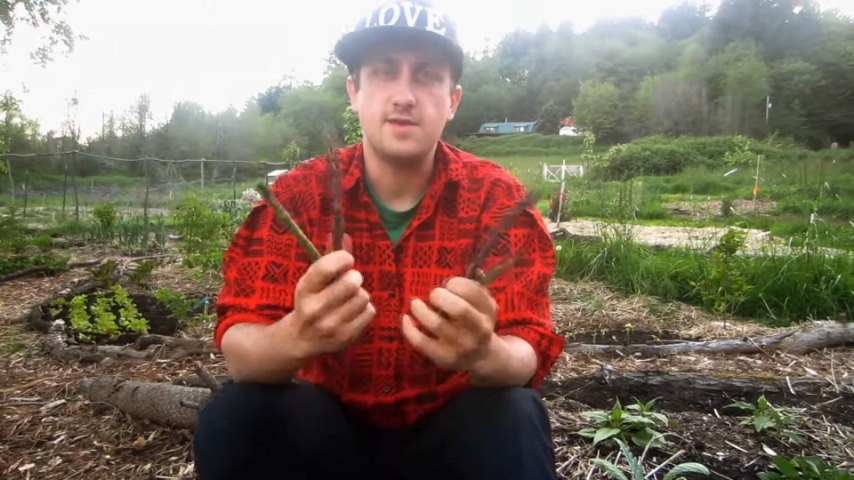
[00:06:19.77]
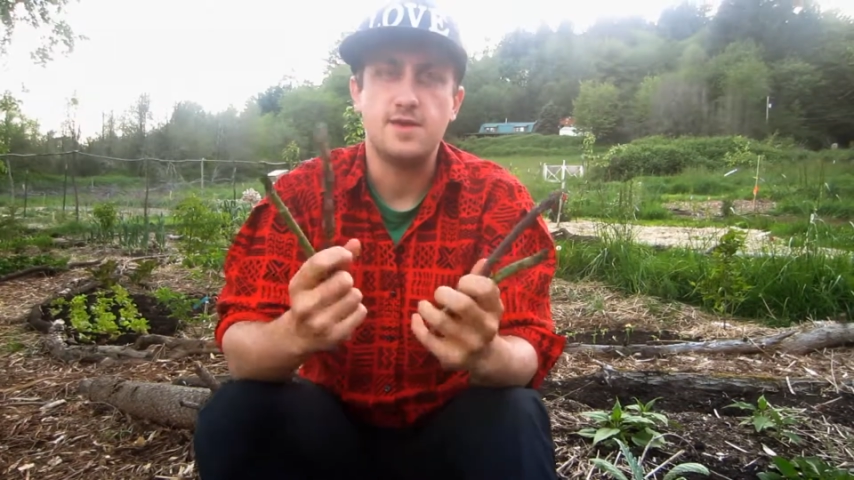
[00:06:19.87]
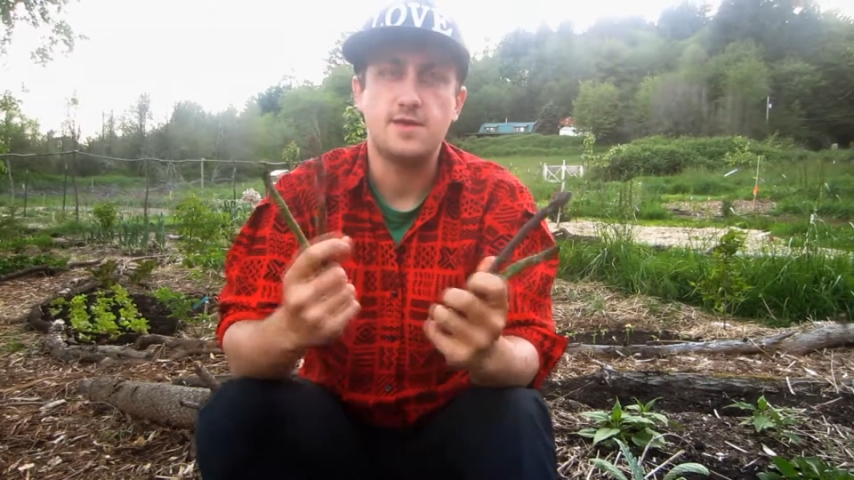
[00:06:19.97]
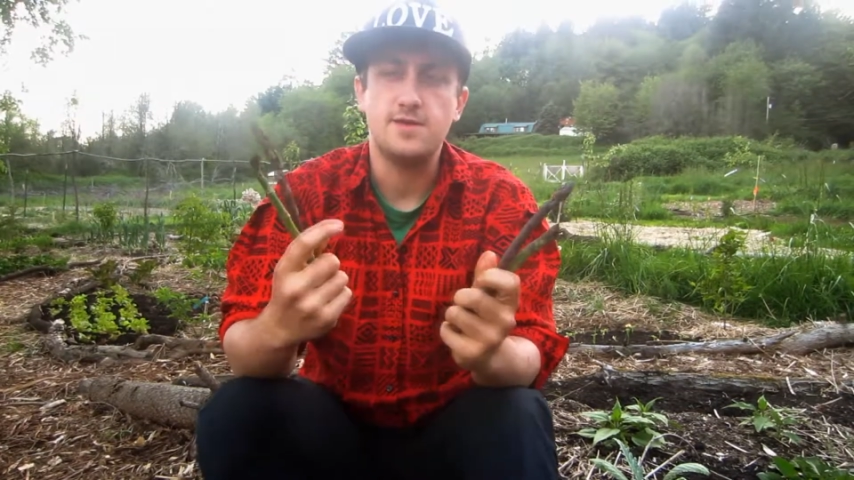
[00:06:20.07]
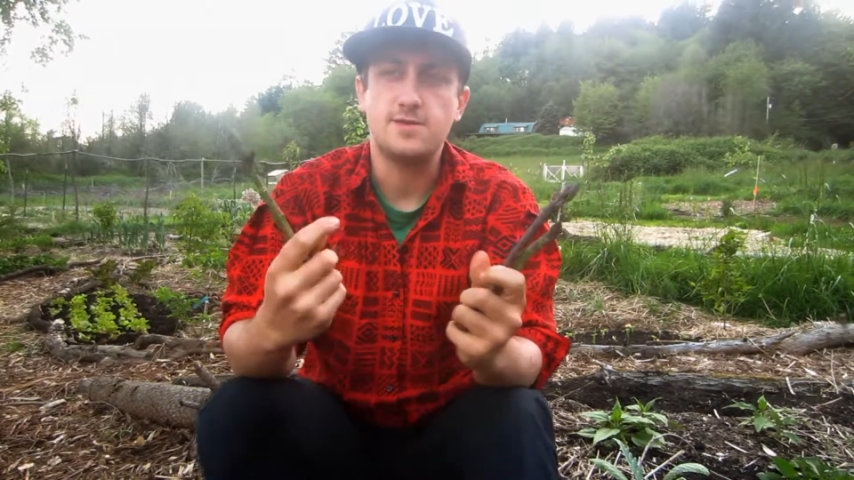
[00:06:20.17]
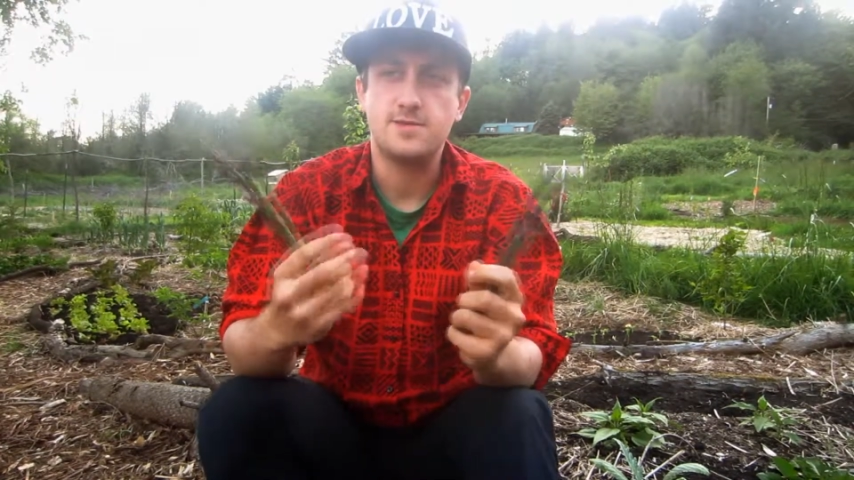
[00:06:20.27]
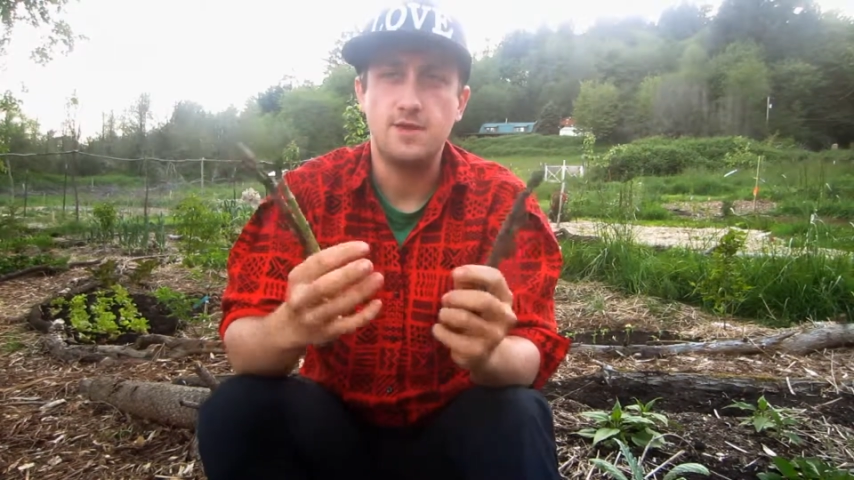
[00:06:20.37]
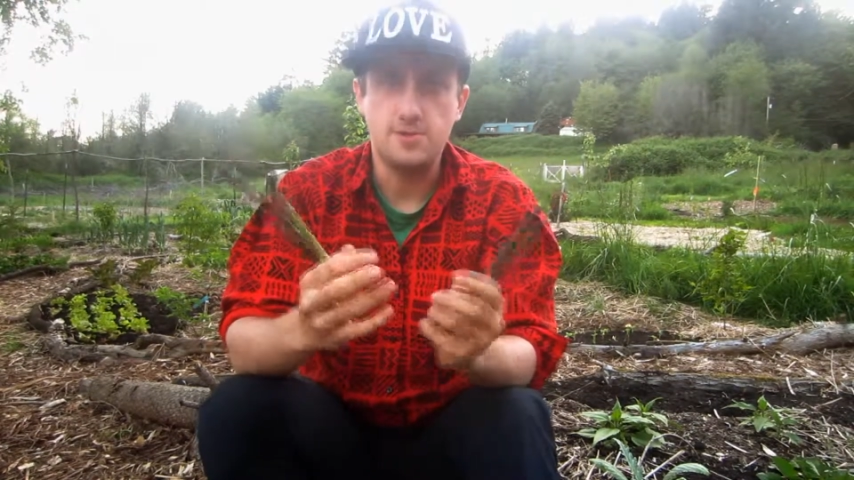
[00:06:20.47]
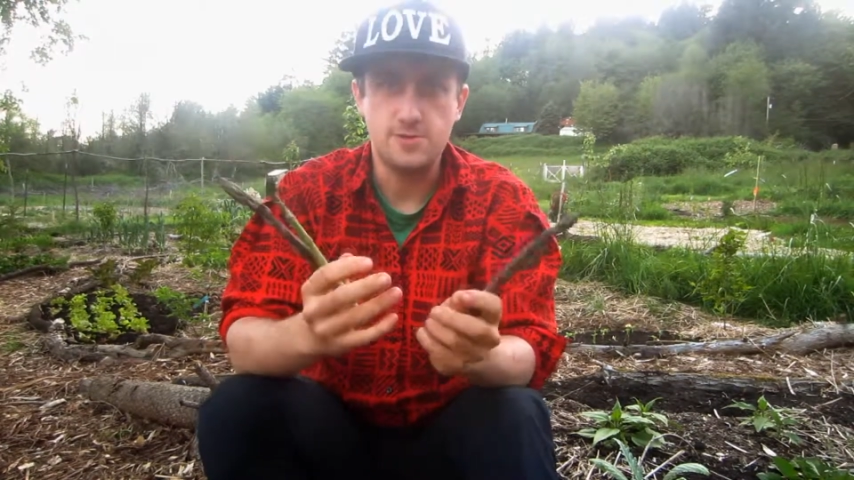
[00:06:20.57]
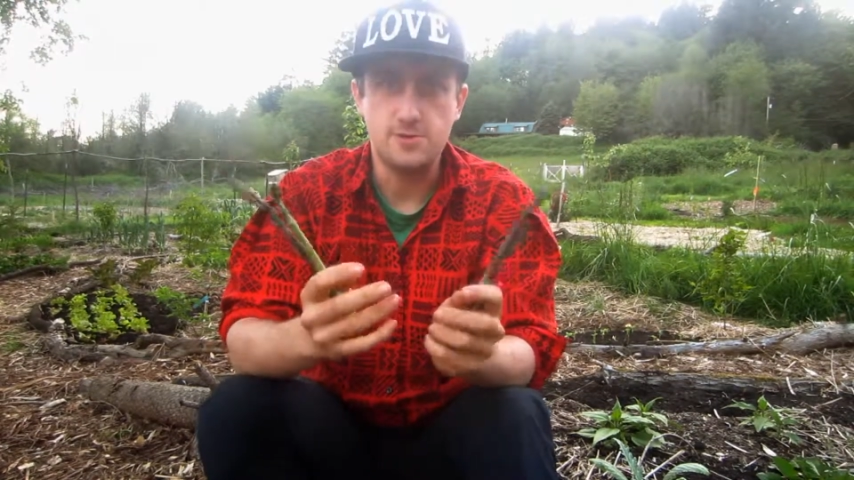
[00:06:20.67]
Like, its
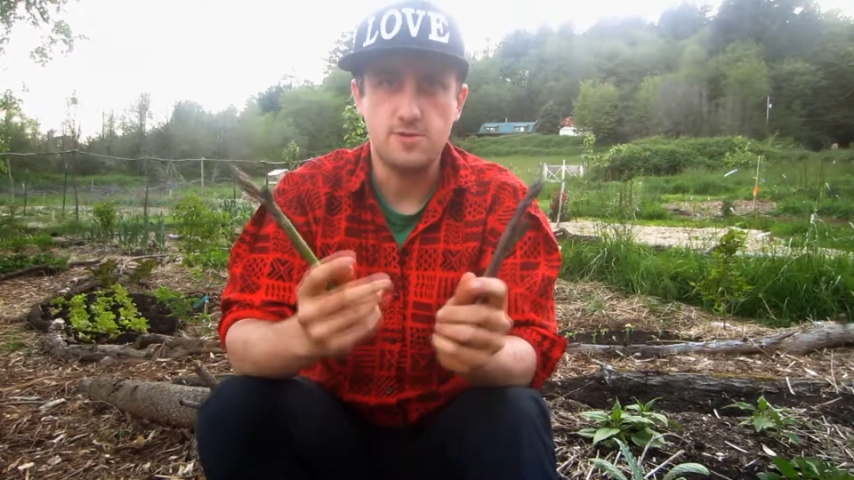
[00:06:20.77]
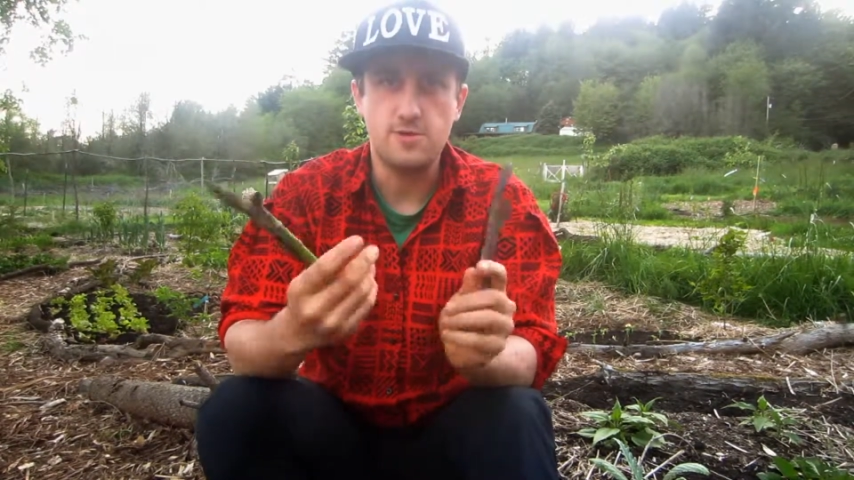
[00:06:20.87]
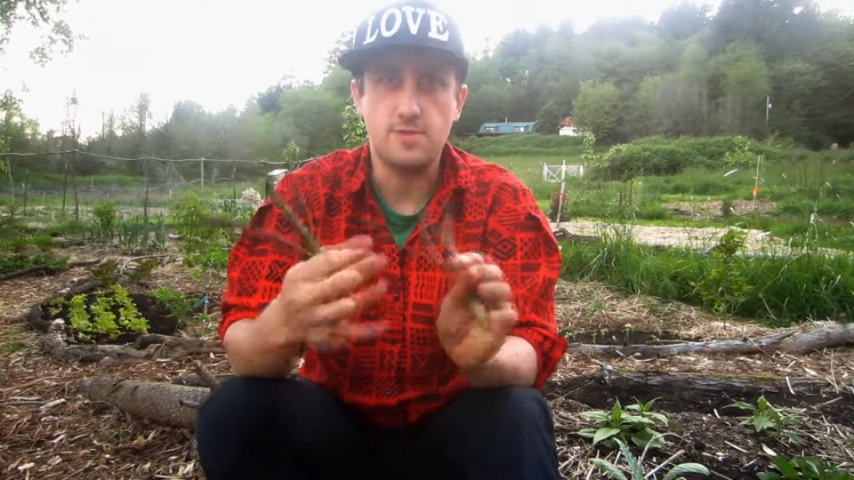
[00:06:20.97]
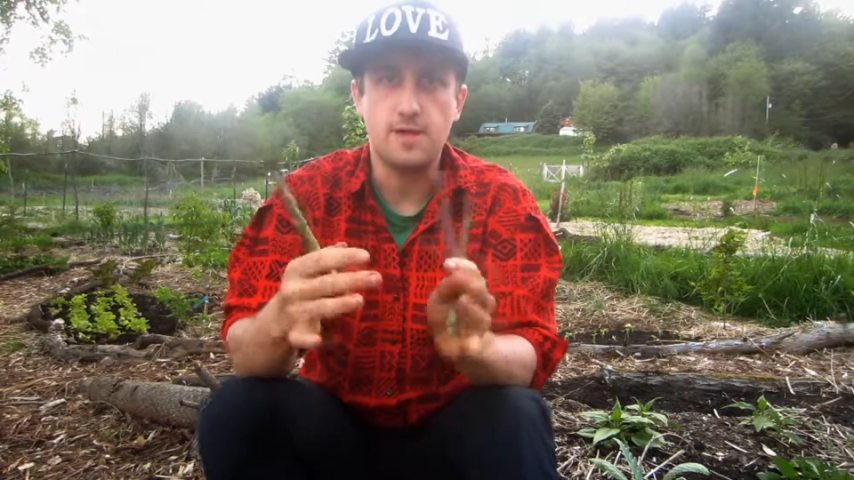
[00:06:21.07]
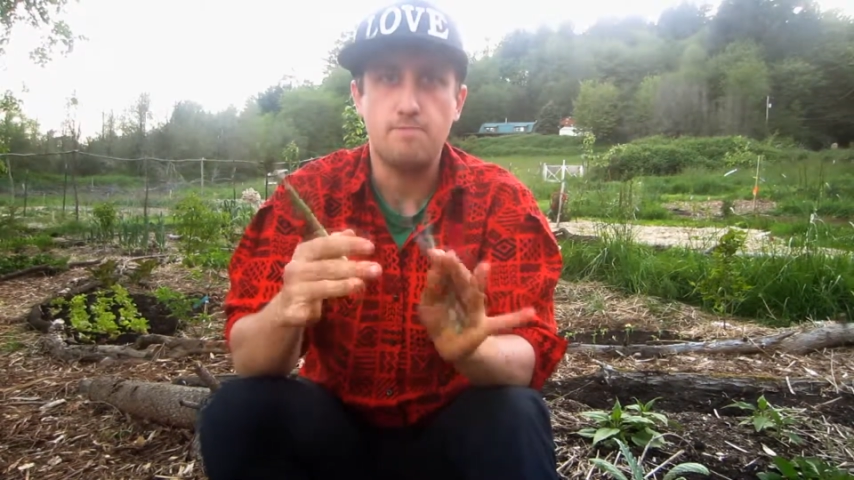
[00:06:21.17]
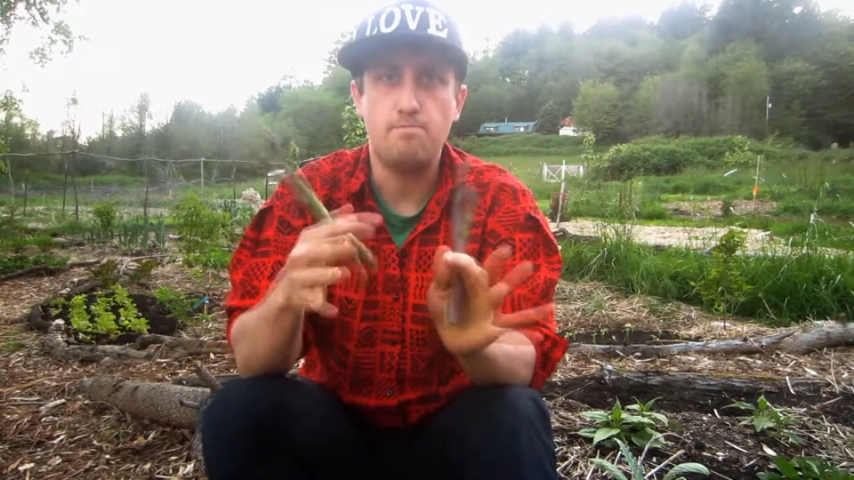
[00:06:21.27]
cells are going like,